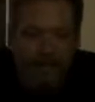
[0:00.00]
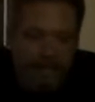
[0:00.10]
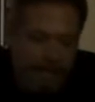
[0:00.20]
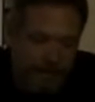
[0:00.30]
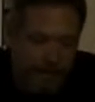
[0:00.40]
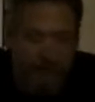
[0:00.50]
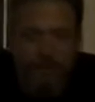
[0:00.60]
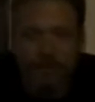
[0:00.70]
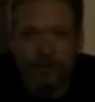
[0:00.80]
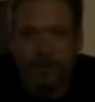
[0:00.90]
I am
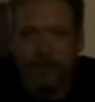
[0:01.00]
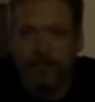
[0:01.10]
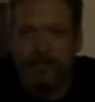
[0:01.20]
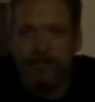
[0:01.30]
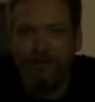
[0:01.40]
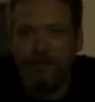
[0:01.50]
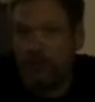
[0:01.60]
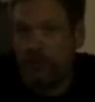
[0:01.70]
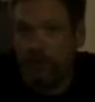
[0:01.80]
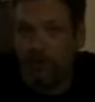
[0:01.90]
trying to
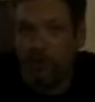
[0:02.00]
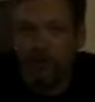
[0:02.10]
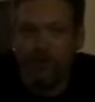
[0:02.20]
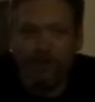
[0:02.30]
show you